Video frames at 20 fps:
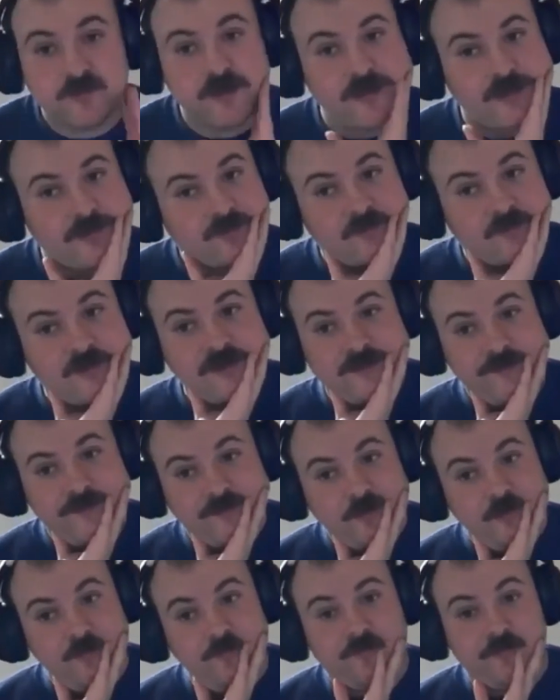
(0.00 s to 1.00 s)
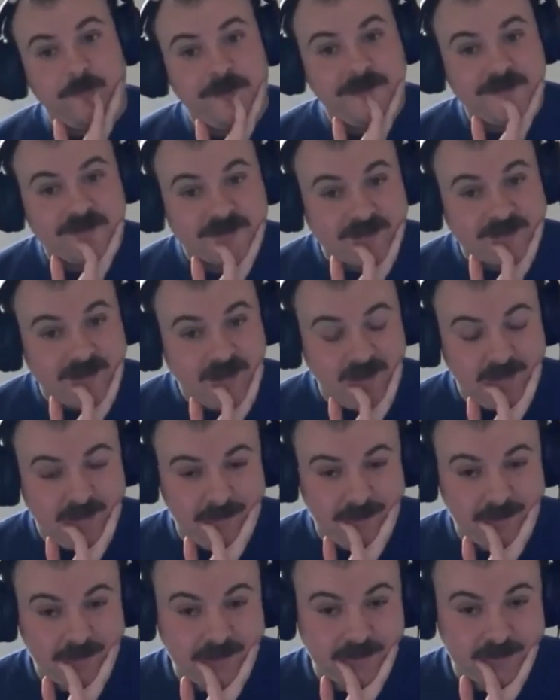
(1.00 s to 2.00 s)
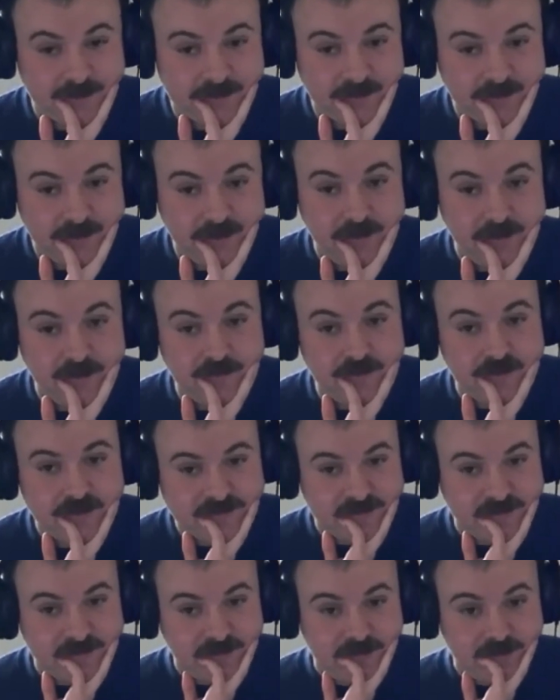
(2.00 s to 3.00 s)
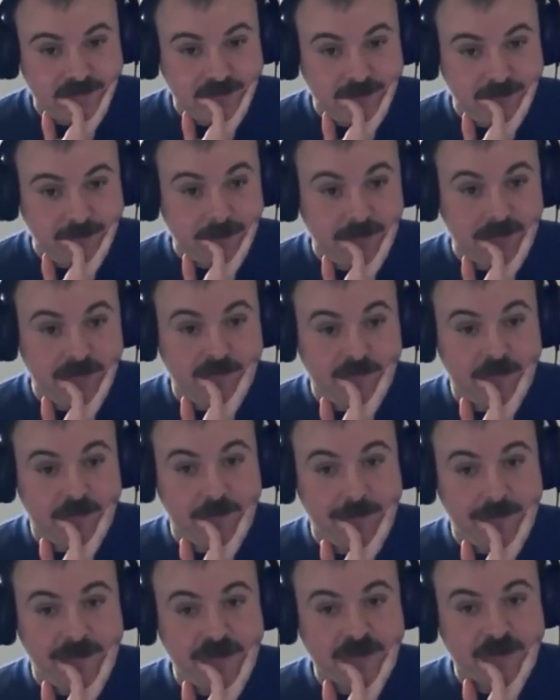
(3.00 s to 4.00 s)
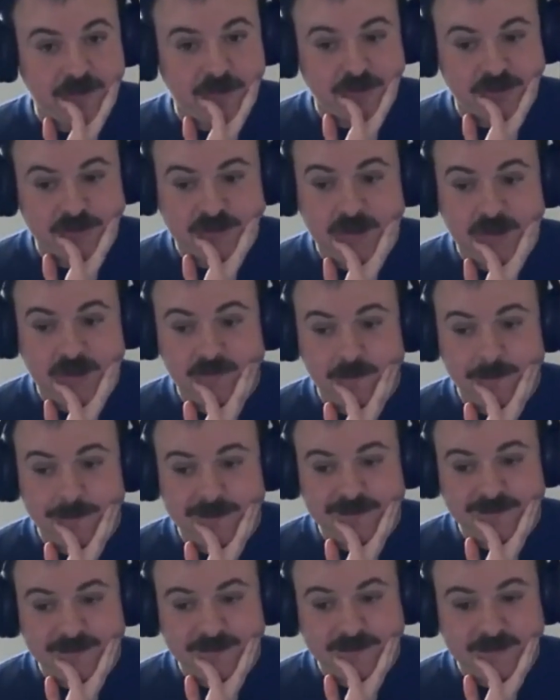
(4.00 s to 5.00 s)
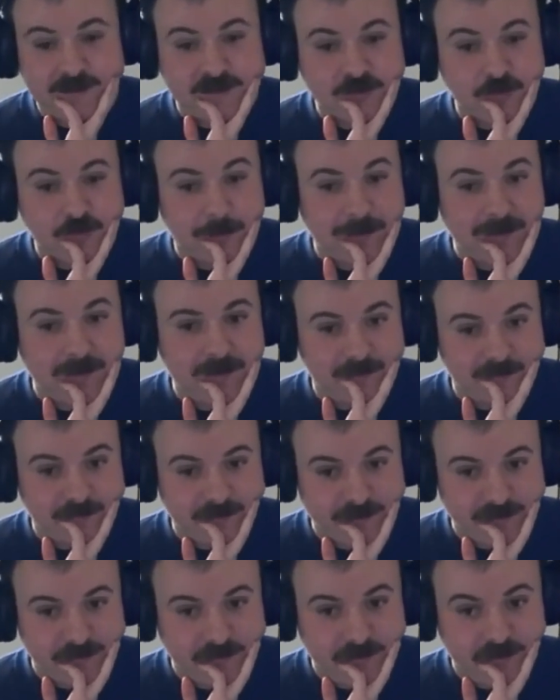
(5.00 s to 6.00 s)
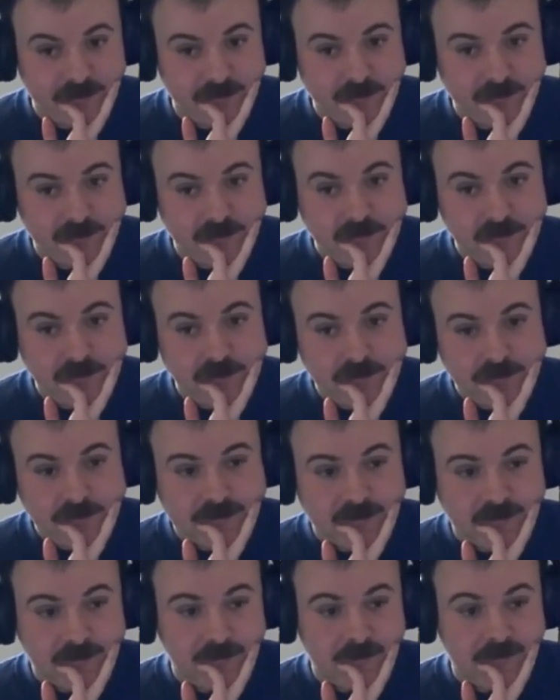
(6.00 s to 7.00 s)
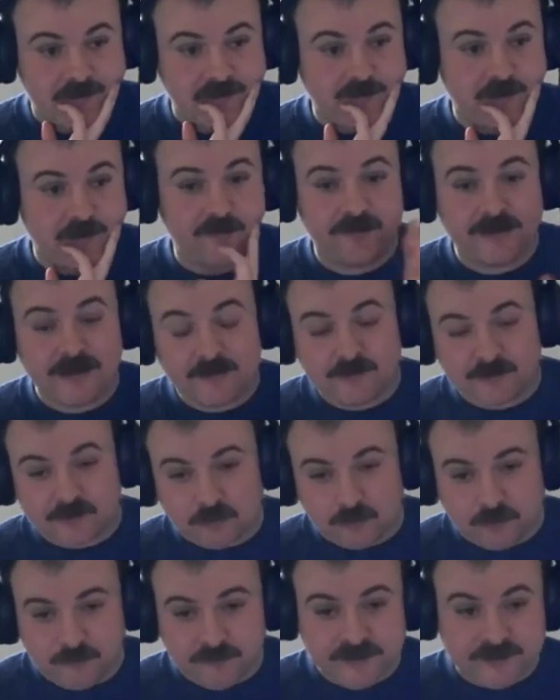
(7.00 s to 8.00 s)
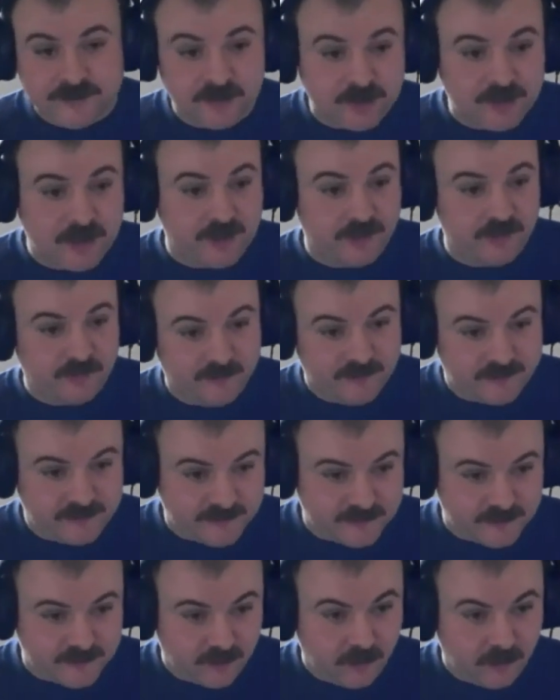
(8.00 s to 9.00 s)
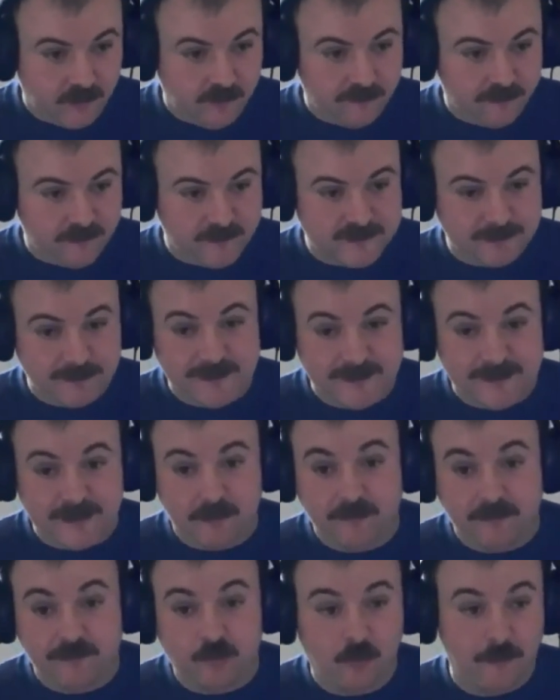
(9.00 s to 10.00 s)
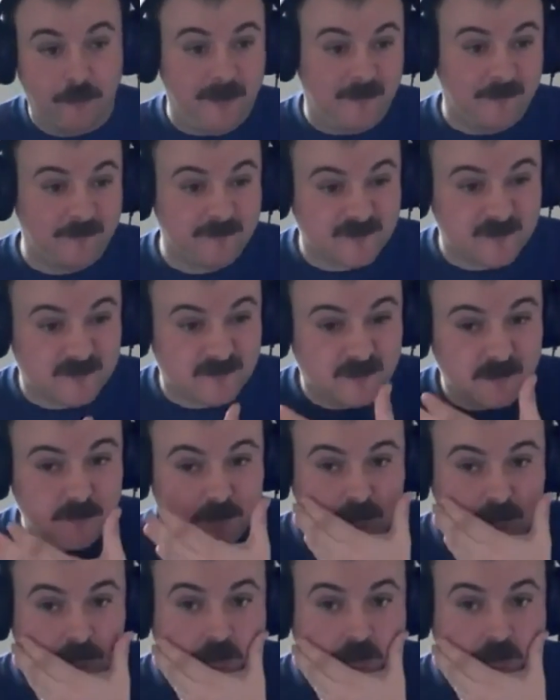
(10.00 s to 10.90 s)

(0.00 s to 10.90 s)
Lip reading: really difficult for me to say, because the university, by their own admission, doesn't have a business case or plan for this yet. So they've announced all of this in January to staff. It's been now 4 months.